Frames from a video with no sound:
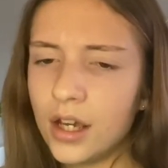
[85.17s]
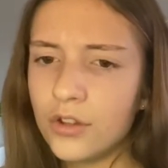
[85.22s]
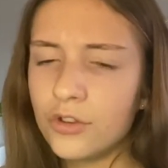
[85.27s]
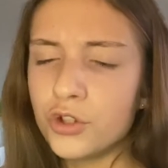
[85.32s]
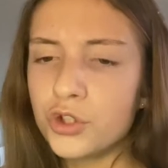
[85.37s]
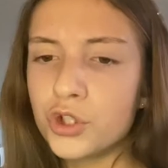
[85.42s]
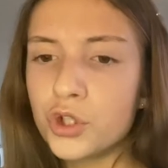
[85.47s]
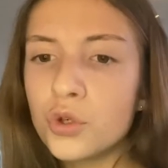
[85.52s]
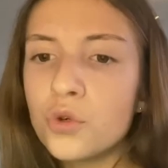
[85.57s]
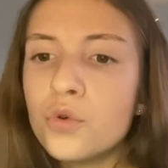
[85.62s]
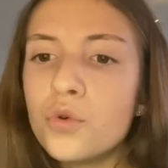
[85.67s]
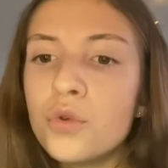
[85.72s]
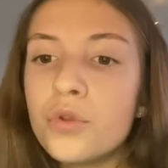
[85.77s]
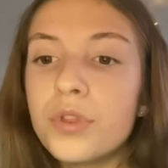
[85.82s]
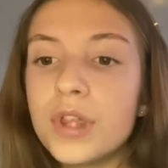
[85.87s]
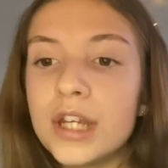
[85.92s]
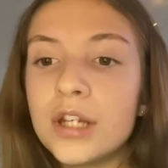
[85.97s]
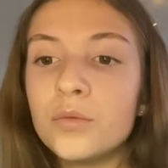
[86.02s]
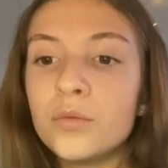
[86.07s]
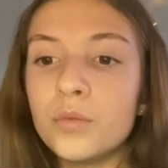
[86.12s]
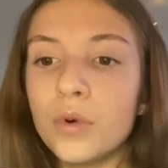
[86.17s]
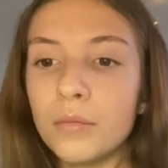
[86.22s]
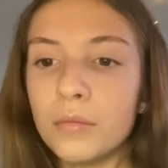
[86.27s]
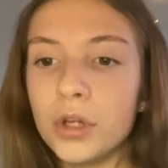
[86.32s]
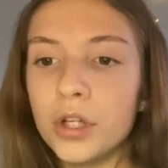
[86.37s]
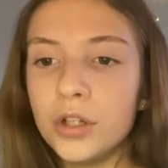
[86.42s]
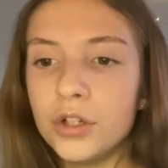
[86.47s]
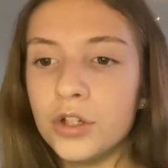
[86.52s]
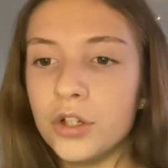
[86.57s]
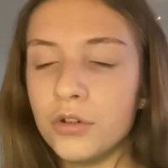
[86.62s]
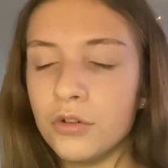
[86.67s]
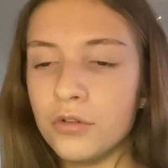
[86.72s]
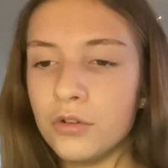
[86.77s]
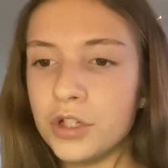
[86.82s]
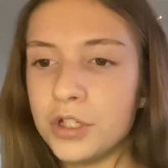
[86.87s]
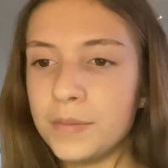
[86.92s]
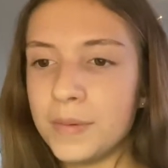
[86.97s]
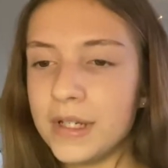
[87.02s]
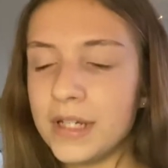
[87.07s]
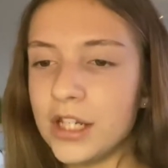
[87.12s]
The tall, thin woman who
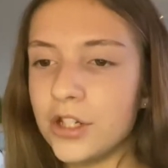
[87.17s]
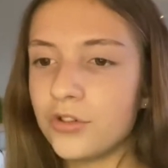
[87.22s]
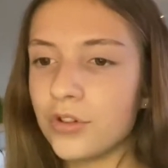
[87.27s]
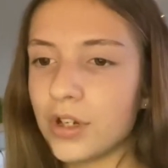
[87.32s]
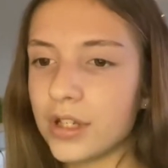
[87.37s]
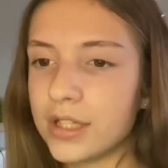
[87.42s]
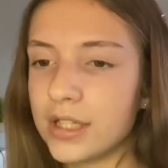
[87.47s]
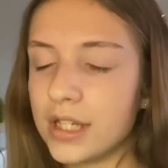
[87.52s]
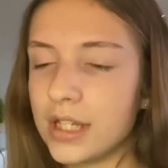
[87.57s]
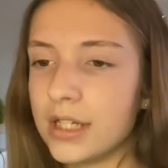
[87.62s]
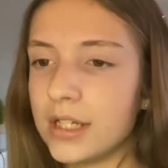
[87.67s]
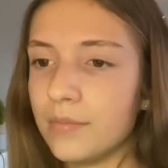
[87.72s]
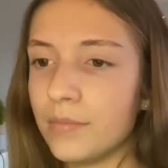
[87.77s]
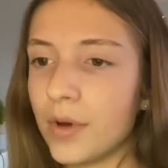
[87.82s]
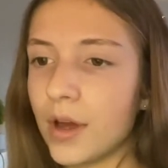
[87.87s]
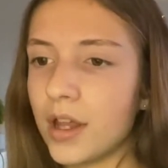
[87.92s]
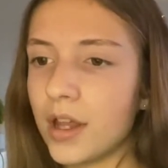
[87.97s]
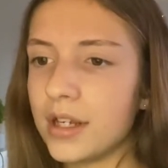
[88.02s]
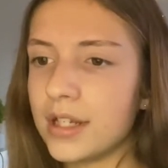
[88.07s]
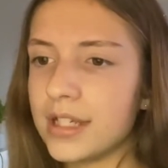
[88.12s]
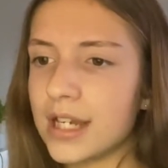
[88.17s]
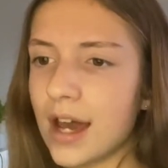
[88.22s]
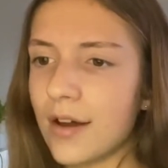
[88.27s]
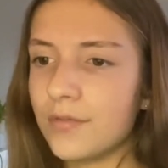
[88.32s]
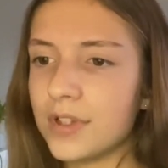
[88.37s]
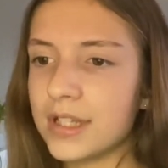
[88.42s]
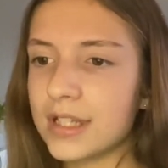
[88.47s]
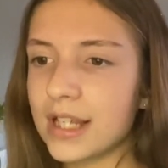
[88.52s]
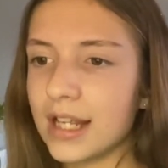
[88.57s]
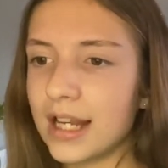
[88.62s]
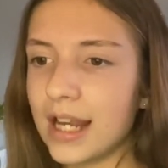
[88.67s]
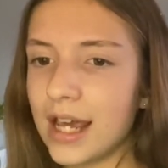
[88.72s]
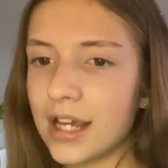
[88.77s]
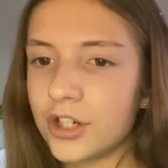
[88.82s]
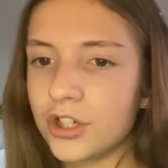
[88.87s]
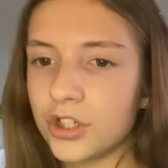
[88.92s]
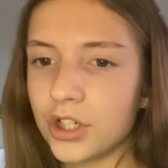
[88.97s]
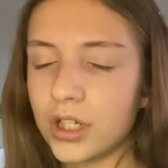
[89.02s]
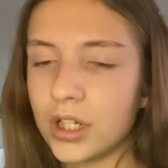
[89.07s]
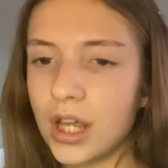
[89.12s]
had been interested in Bernard Tavener's
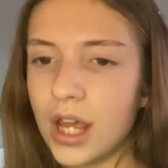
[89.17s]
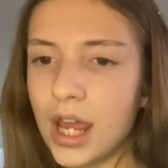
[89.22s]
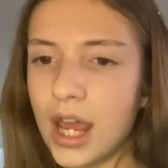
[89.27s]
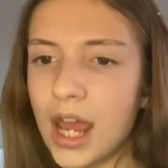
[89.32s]
collection